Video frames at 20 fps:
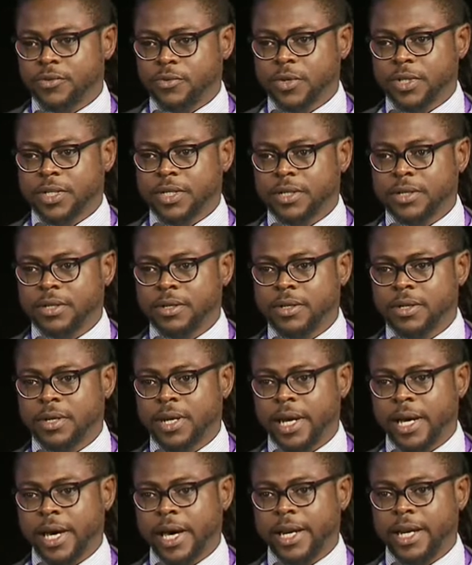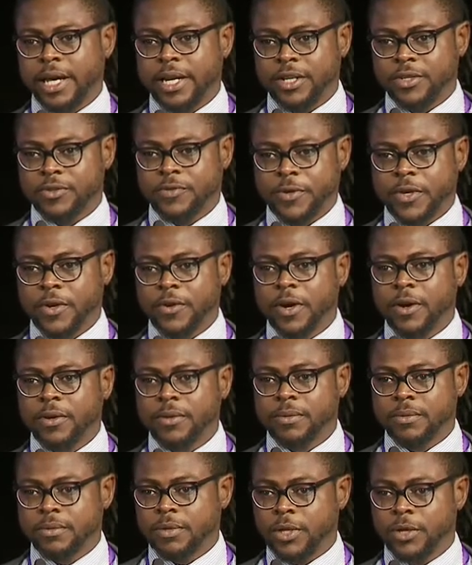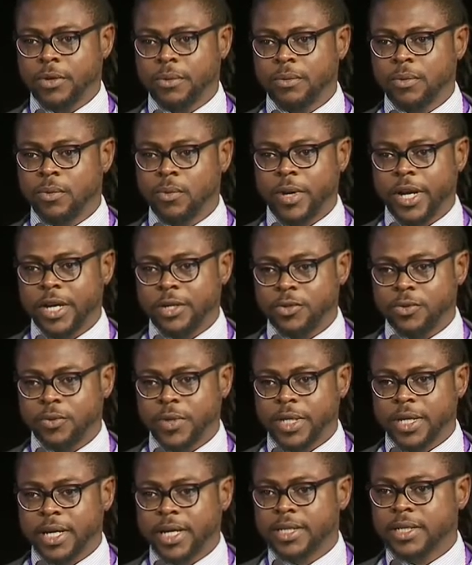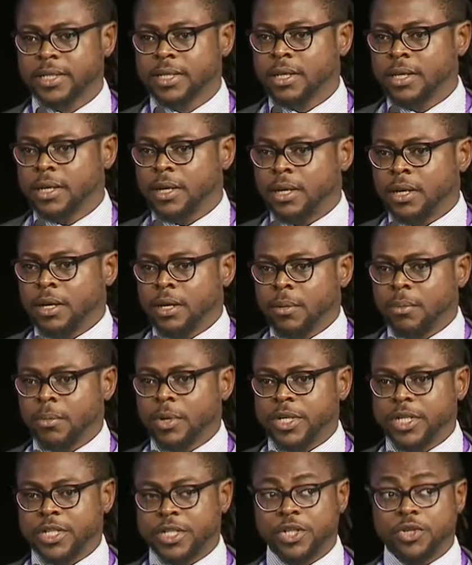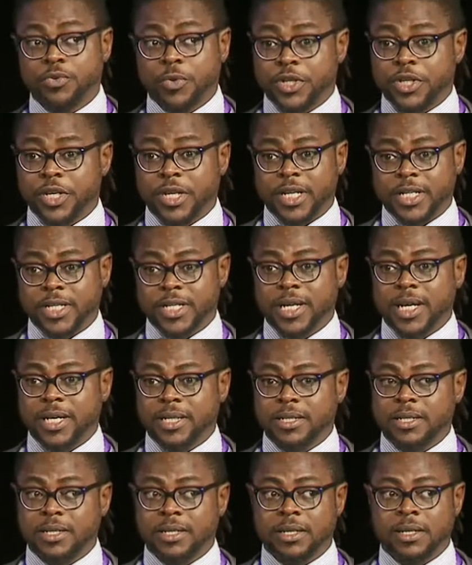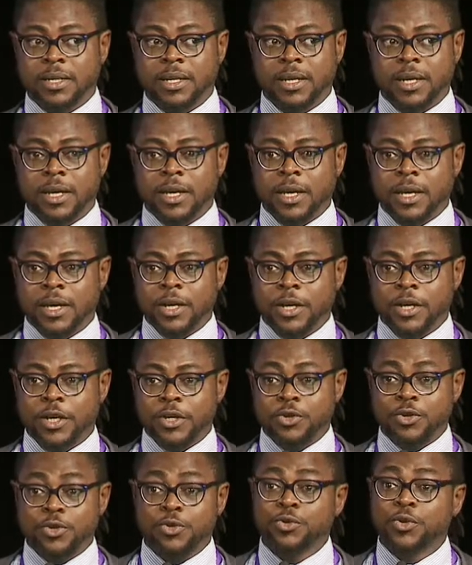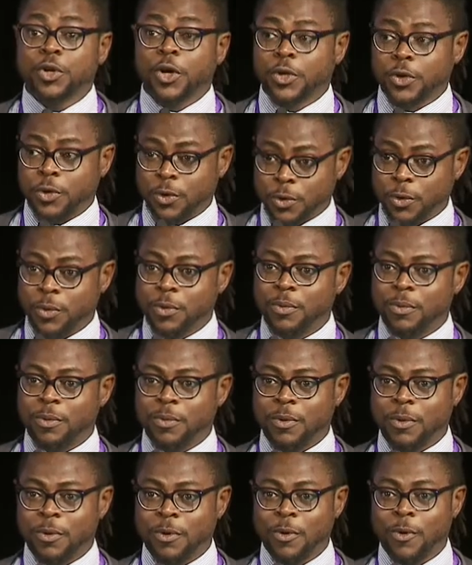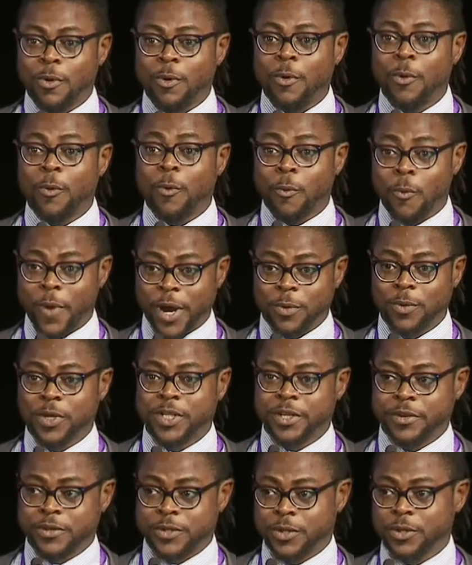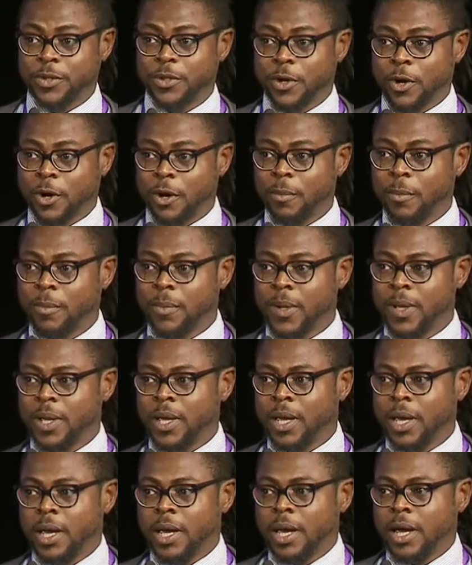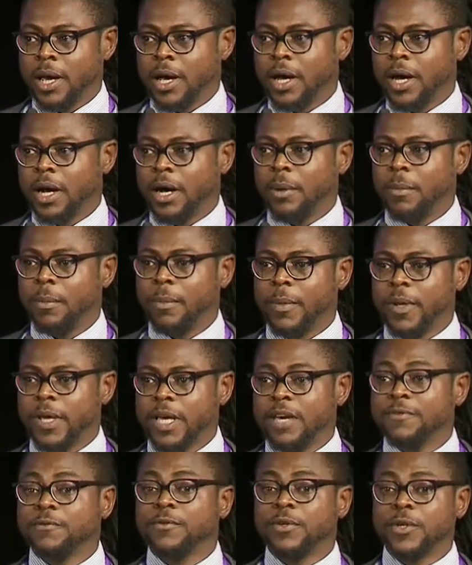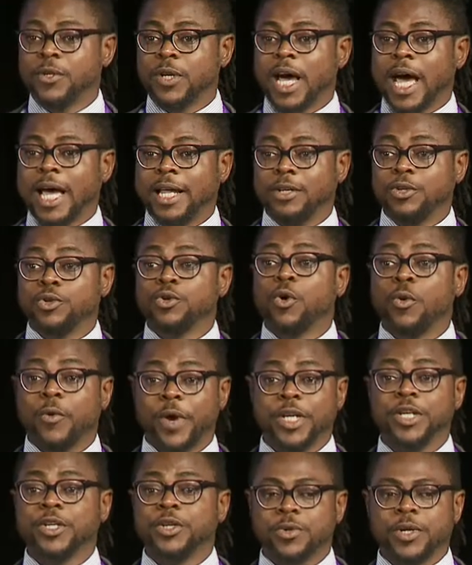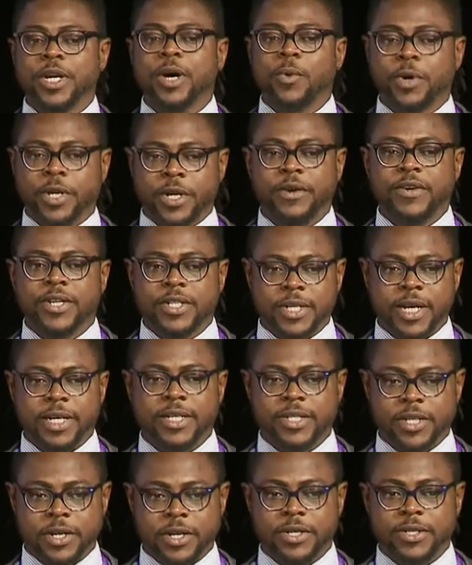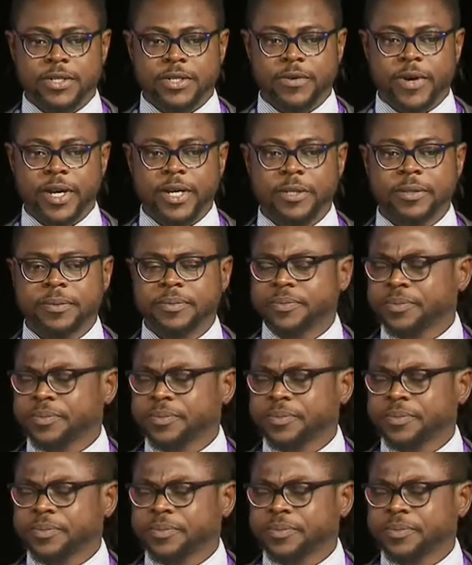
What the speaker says: of water, and I need to figure out, you know, what I do with that. But the situation is that you do not know when water is going to come, and you already know that water is like scarce, right?